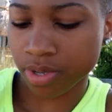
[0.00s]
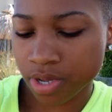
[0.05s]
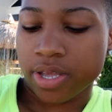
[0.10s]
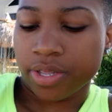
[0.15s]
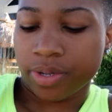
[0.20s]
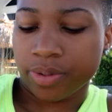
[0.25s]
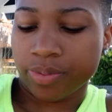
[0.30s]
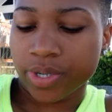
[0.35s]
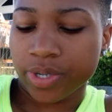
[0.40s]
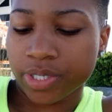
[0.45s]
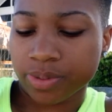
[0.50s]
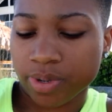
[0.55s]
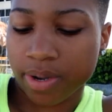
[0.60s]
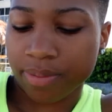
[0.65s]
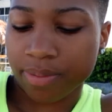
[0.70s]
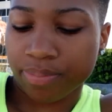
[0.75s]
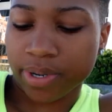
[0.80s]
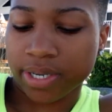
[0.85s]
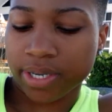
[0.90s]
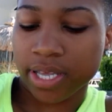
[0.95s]
And the reason why
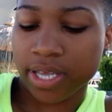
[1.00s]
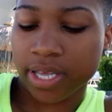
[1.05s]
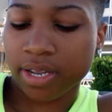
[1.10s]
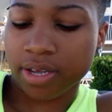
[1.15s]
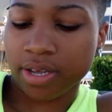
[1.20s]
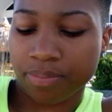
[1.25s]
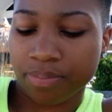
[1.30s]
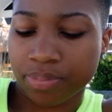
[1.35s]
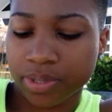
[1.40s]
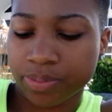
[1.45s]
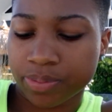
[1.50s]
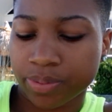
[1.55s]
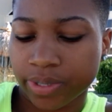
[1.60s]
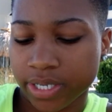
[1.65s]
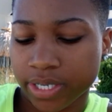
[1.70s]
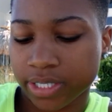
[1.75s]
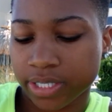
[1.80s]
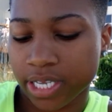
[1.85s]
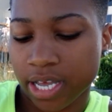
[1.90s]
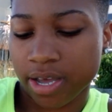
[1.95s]
I bring that up is
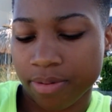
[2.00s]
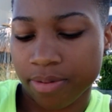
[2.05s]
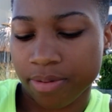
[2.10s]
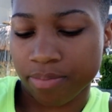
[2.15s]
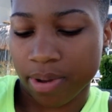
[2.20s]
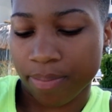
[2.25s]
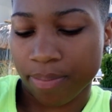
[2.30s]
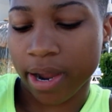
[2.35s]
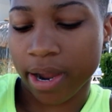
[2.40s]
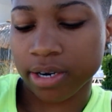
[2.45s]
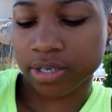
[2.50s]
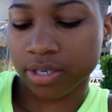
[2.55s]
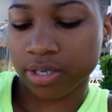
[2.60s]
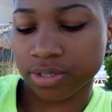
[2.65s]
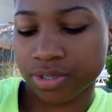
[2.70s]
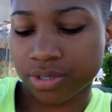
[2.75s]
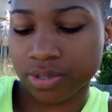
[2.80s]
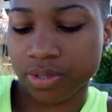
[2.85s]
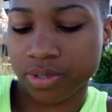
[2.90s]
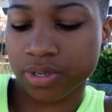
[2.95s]
because my
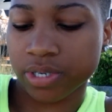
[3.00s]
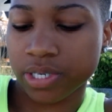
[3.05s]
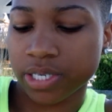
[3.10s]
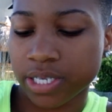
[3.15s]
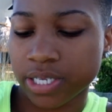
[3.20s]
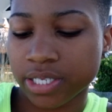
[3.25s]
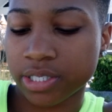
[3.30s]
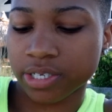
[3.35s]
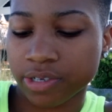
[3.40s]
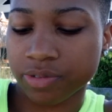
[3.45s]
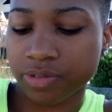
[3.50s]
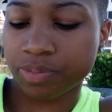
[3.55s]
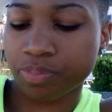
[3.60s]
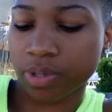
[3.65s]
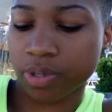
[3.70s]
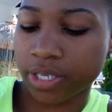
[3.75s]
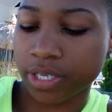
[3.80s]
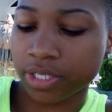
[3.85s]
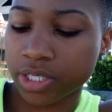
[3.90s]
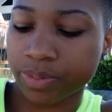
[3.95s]
background story is us
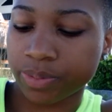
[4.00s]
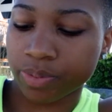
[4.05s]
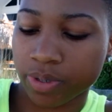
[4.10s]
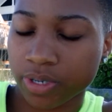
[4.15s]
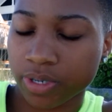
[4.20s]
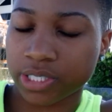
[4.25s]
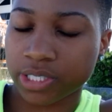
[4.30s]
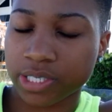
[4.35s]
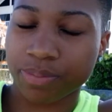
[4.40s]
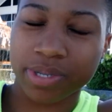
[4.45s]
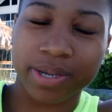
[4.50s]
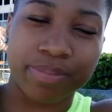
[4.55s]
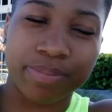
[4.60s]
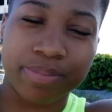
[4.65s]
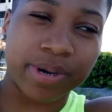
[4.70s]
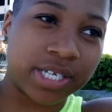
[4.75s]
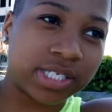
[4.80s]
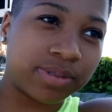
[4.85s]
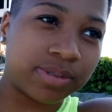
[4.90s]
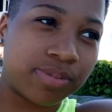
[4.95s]
playing sports. I played
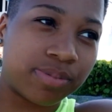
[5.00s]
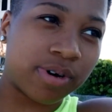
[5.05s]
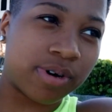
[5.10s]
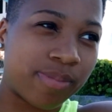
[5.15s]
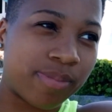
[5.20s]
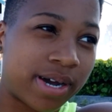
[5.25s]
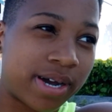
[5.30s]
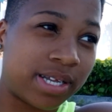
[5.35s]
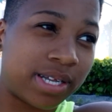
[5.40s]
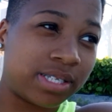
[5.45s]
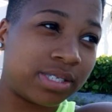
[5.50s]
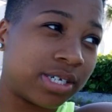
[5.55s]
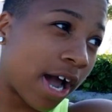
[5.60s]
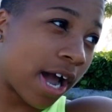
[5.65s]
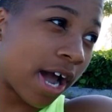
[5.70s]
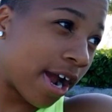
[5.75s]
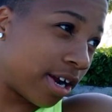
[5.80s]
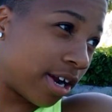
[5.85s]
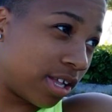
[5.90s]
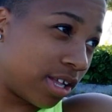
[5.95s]
basketball my
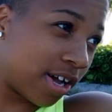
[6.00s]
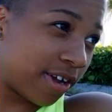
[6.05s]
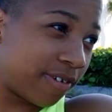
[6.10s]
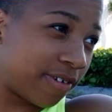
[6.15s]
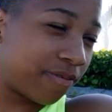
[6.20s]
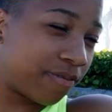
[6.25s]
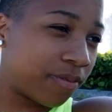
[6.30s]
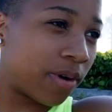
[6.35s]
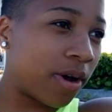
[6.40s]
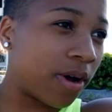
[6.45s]
entire life.